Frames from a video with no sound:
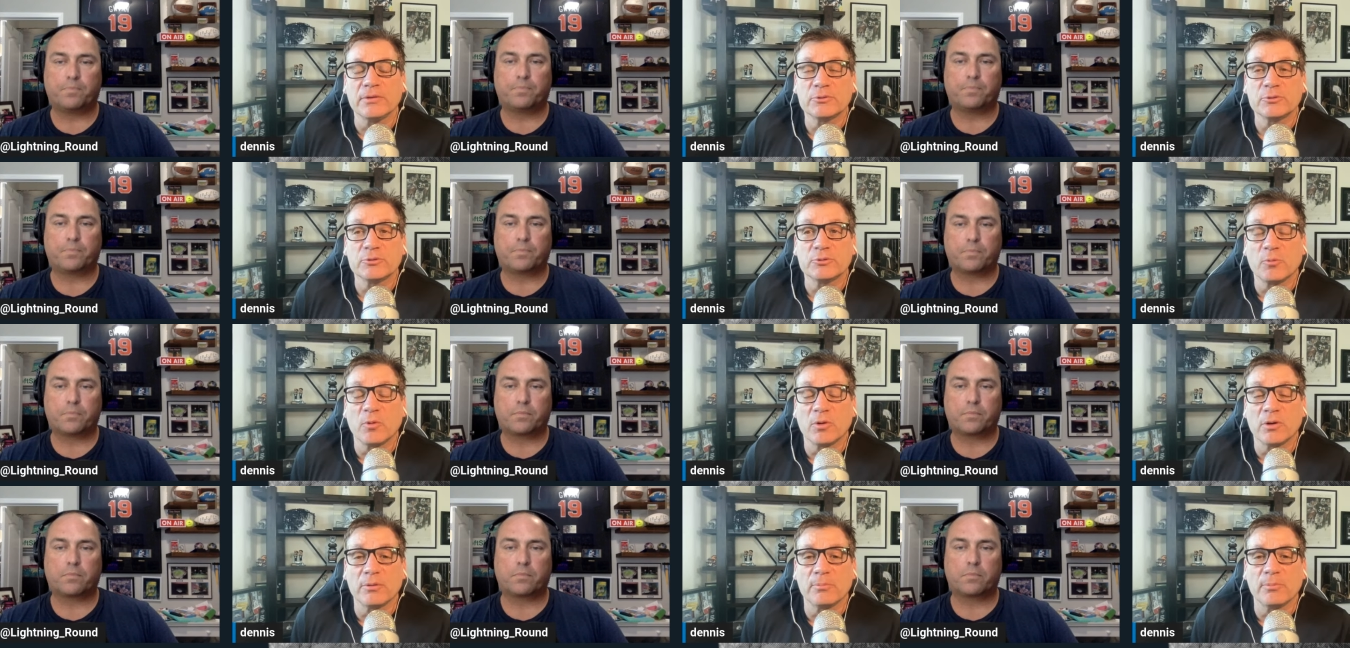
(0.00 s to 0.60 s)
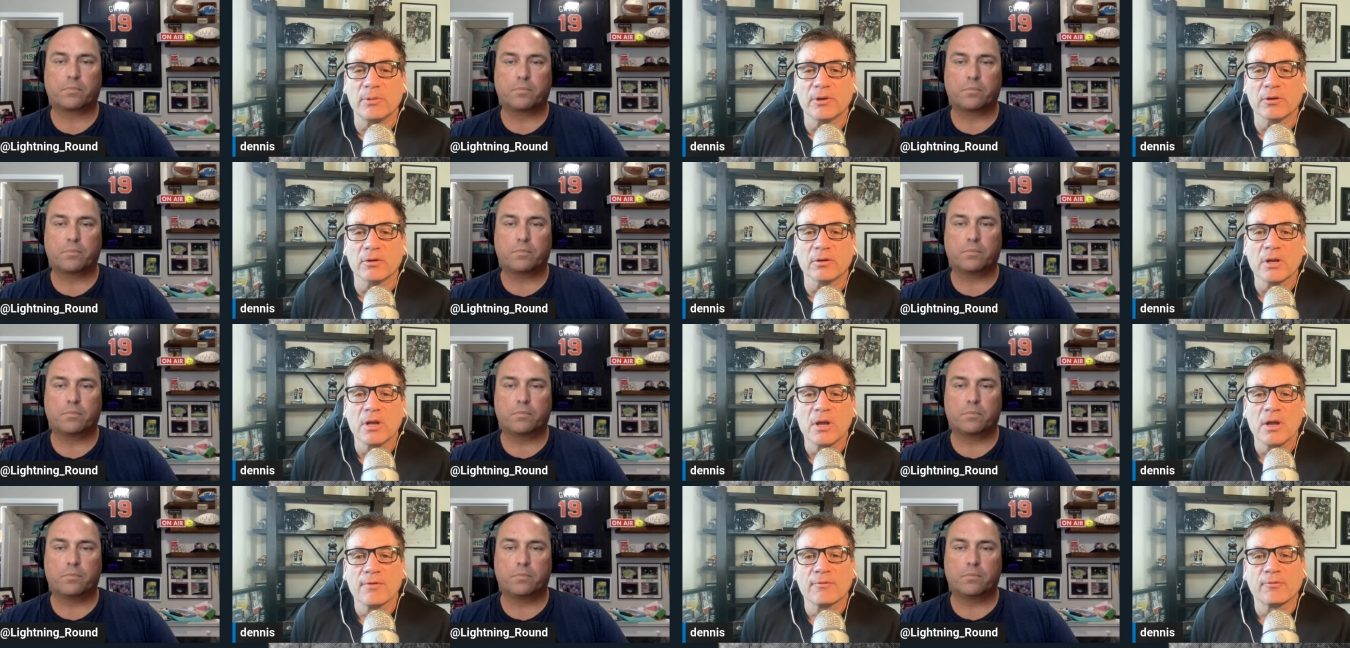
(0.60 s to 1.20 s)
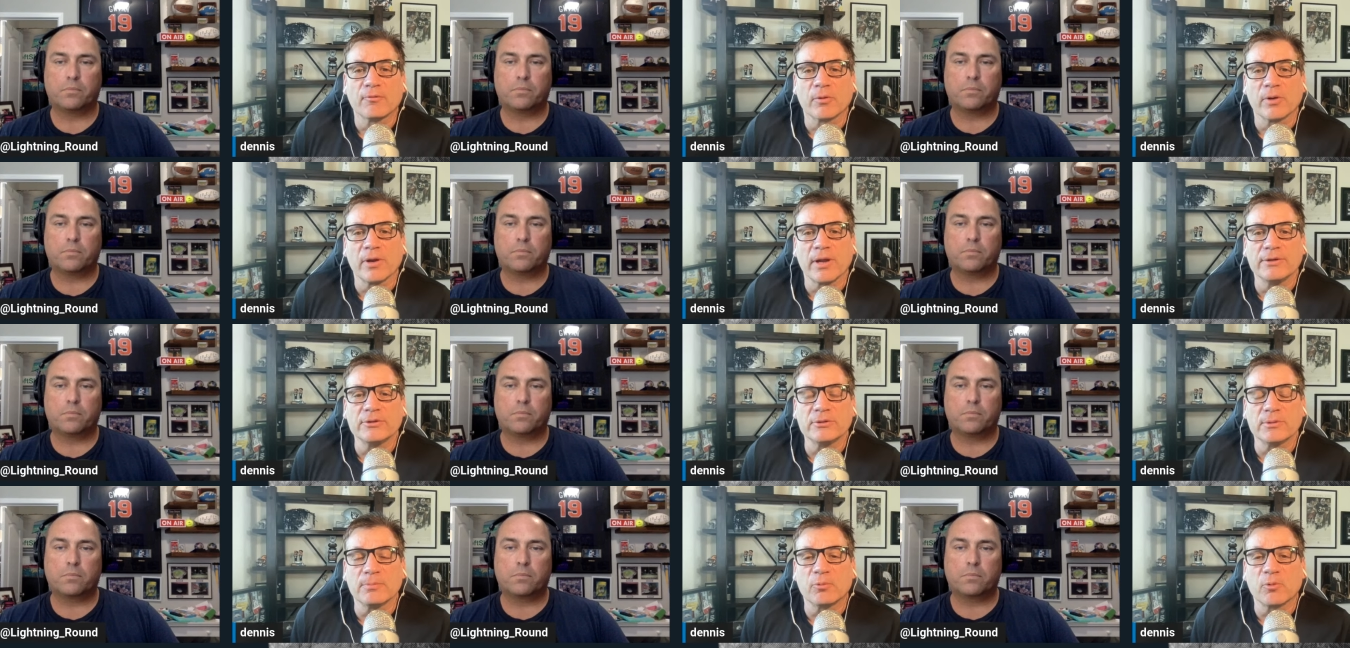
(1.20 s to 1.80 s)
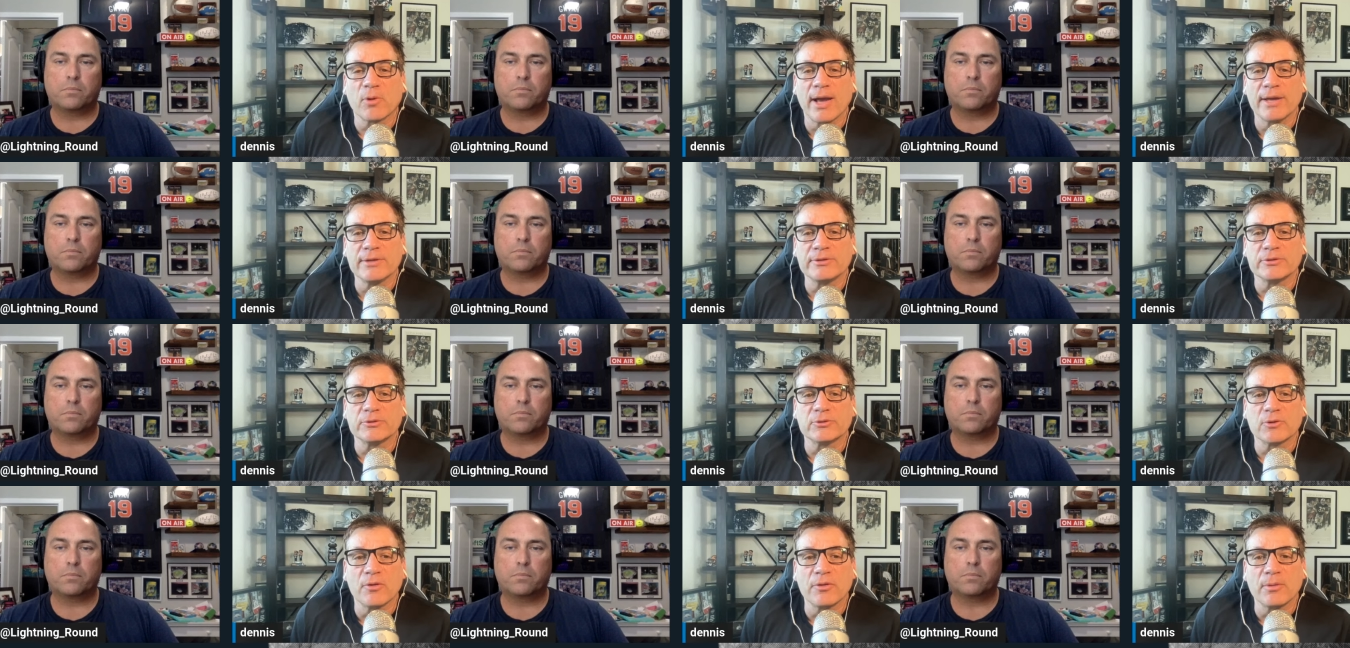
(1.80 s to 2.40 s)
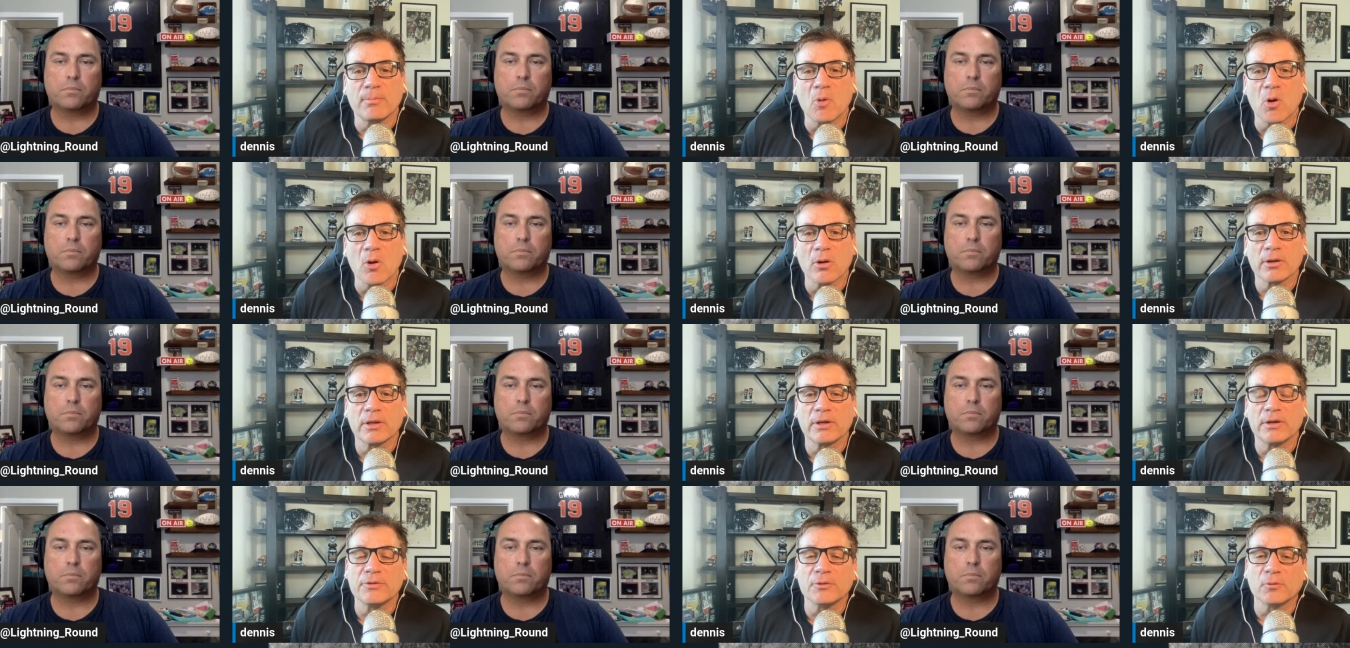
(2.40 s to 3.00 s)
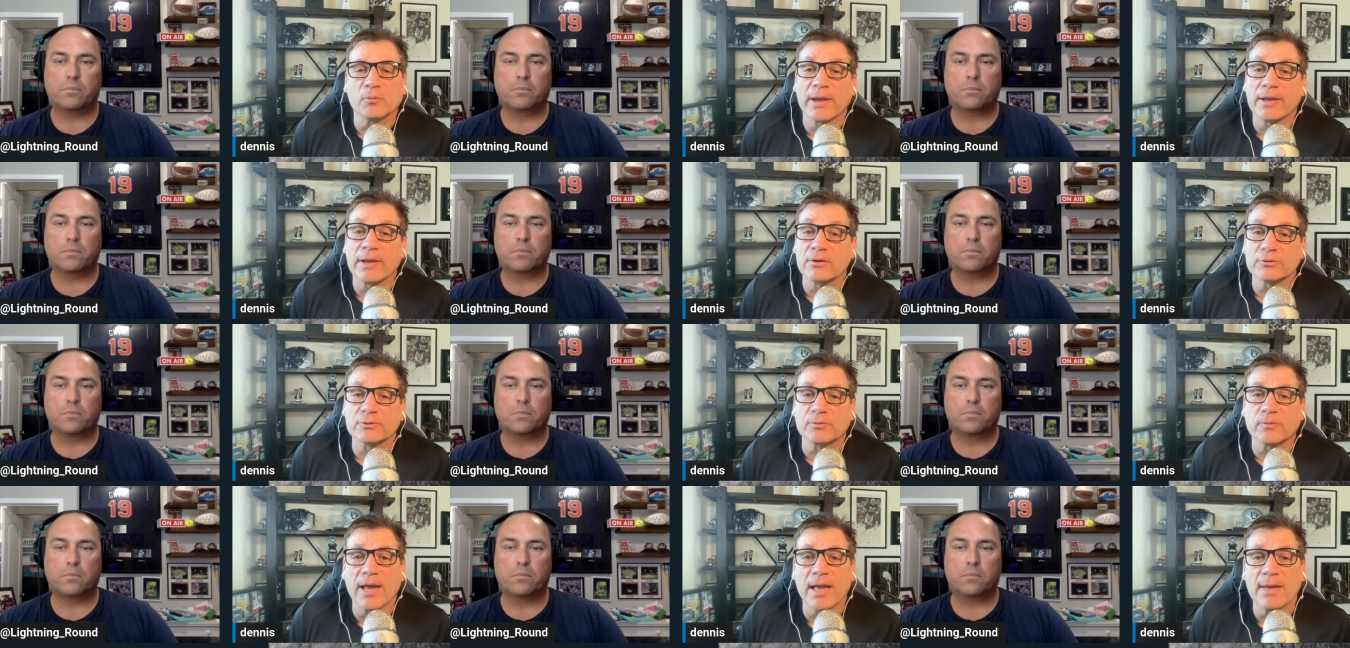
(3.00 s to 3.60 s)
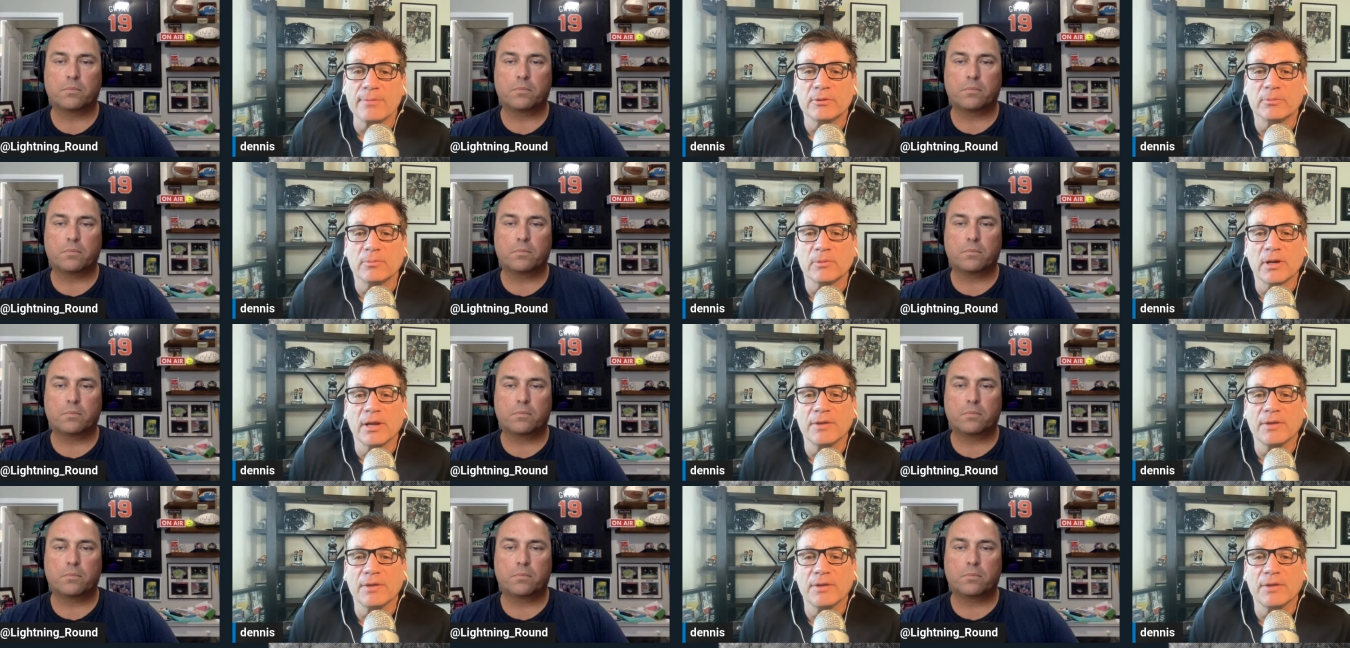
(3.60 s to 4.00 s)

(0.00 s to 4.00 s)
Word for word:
Speaker 1: this is one of the bigger free agent prizes on the market, and the Raiders grabbed him.